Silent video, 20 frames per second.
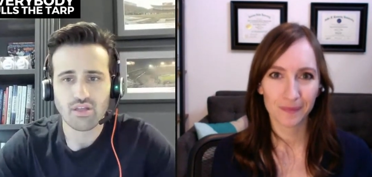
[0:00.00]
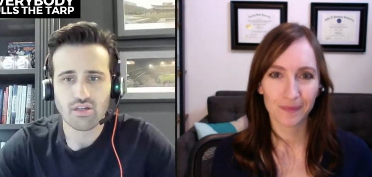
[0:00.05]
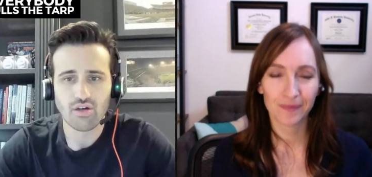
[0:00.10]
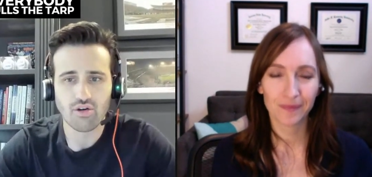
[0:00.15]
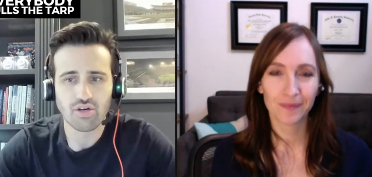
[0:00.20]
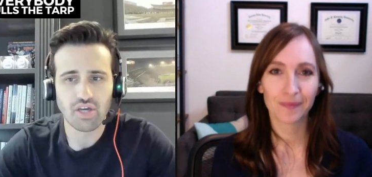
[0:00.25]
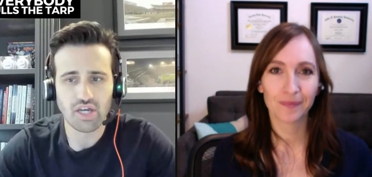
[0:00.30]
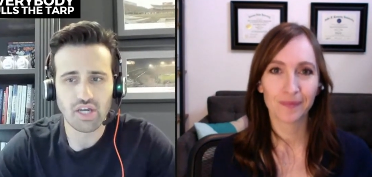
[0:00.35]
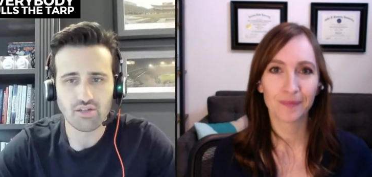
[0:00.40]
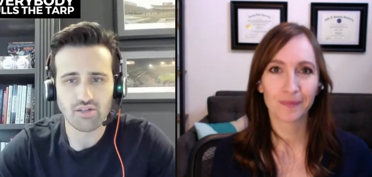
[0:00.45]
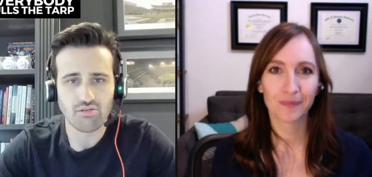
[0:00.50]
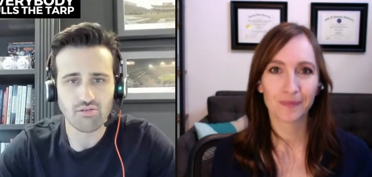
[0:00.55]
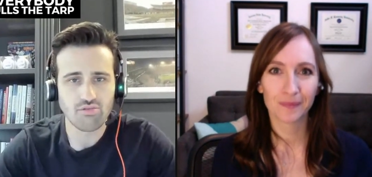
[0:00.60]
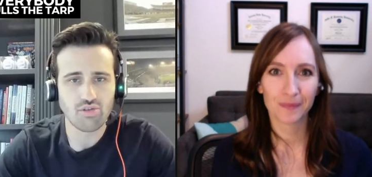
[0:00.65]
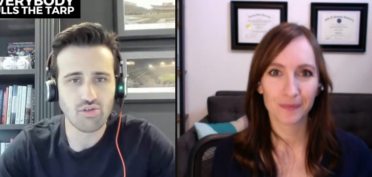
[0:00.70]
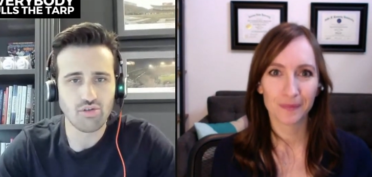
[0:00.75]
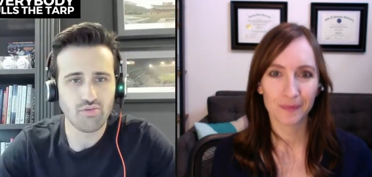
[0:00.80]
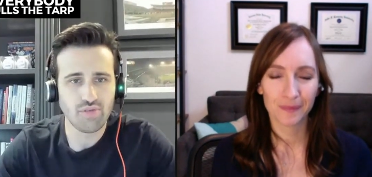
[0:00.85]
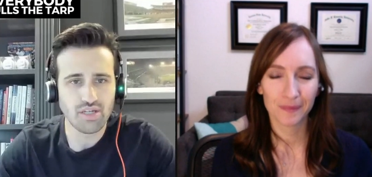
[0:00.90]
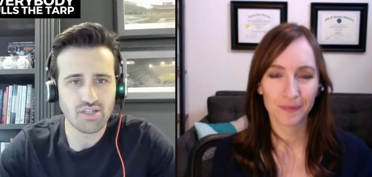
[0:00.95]
Speaker 1: okay
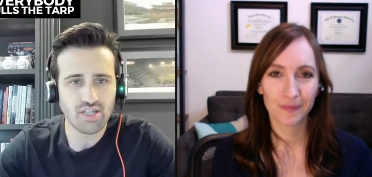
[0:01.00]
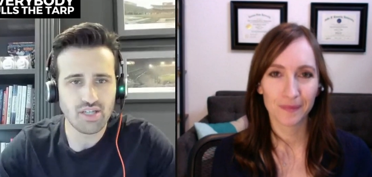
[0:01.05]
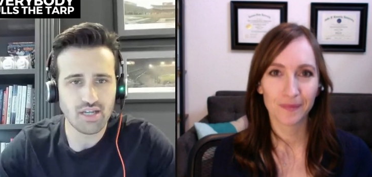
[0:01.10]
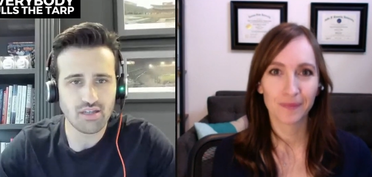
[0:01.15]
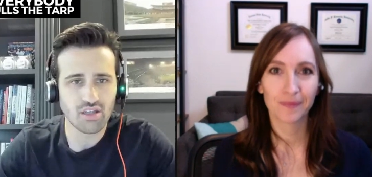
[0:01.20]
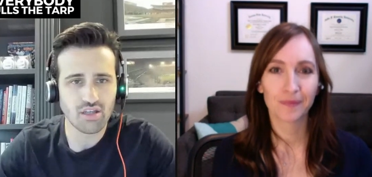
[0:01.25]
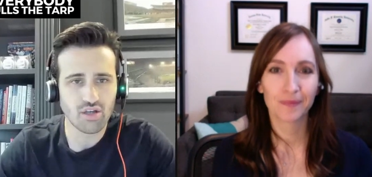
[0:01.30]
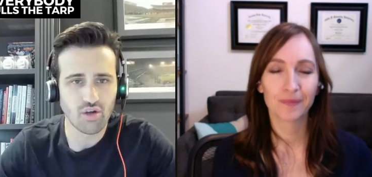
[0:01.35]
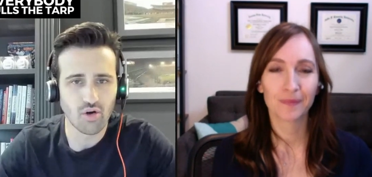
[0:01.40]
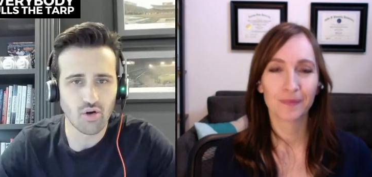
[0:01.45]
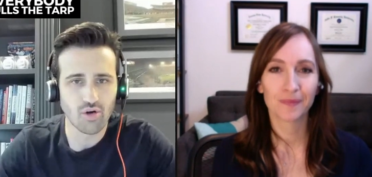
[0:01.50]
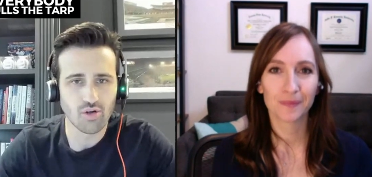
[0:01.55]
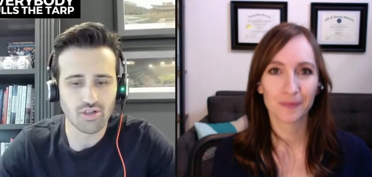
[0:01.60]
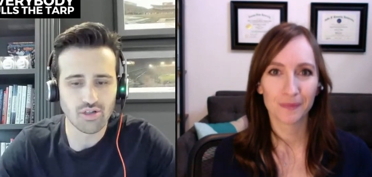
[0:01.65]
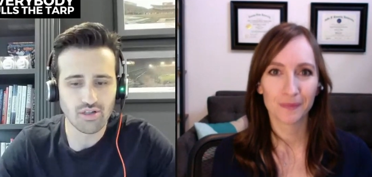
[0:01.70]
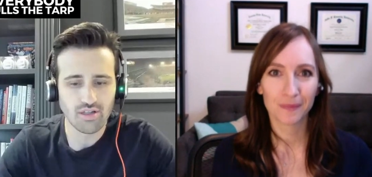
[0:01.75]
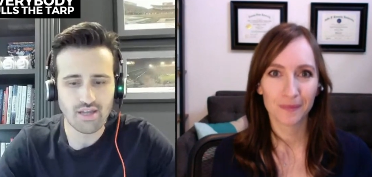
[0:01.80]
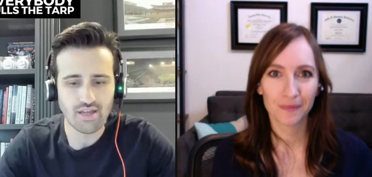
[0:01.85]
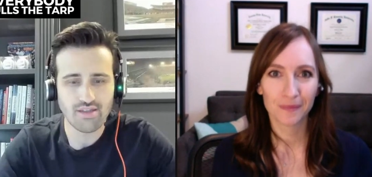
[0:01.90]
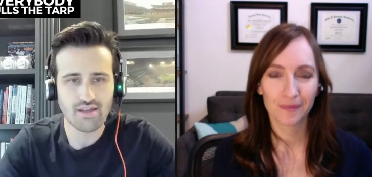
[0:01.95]
do we set the
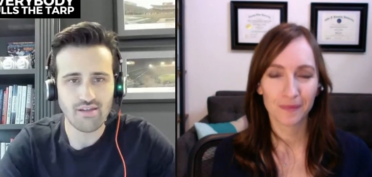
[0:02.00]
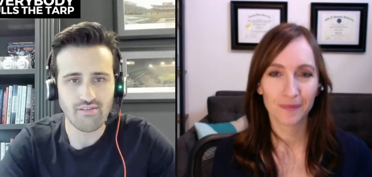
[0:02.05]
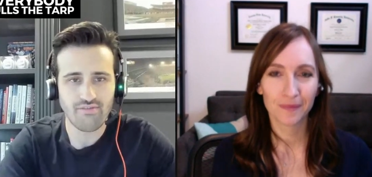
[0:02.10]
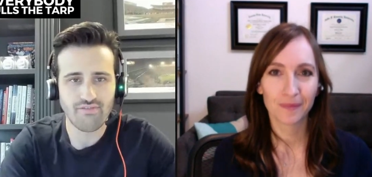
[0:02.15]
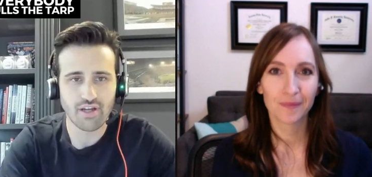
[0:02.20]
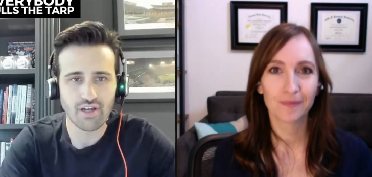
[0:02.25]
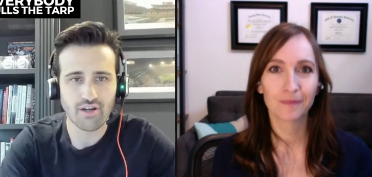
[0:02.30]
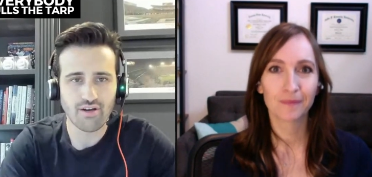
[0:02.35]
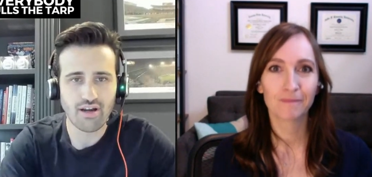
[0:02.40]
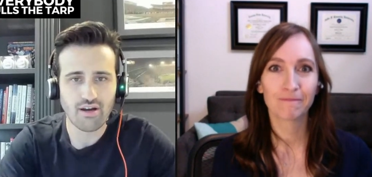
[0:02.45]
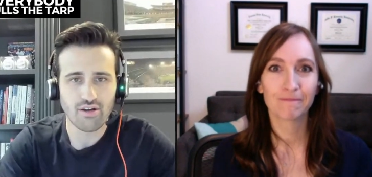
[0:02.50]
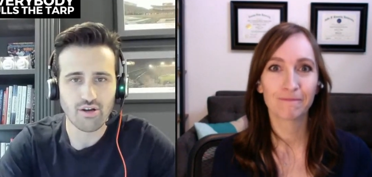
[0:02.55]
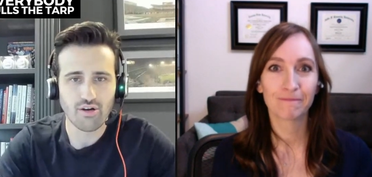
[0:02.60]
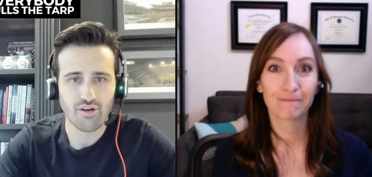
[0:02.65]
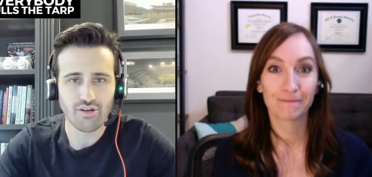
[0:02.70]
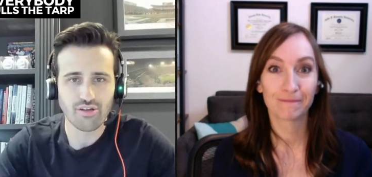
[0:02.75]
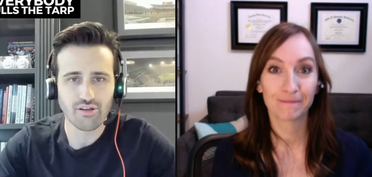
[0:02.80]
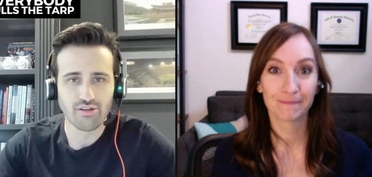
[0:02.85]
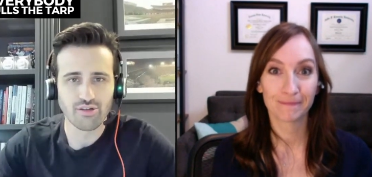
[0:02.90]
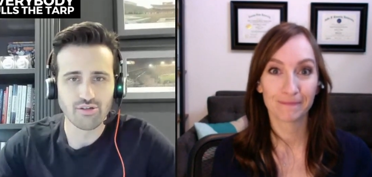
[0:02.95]
goal and then figure out
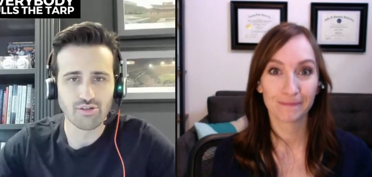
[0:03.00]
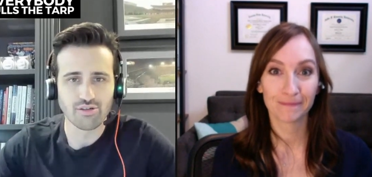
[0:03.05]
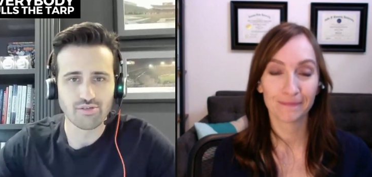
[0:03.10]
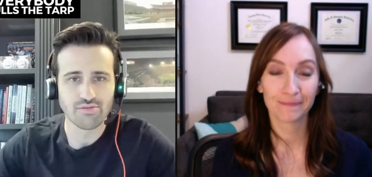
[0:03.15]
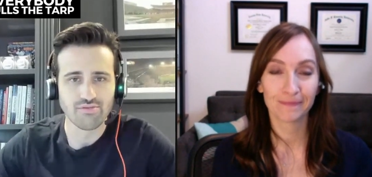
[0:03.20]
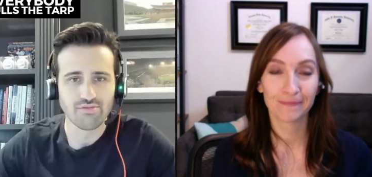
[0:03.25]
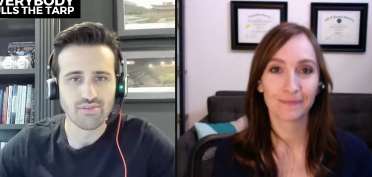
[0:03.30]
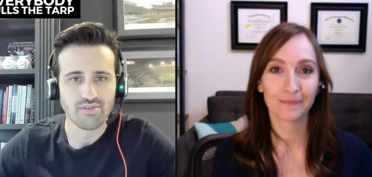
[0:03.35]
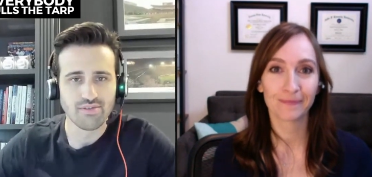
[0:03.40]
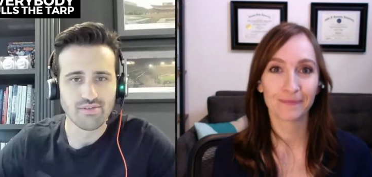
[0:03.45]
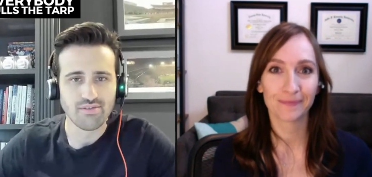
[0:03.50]
all the little mm-hmm.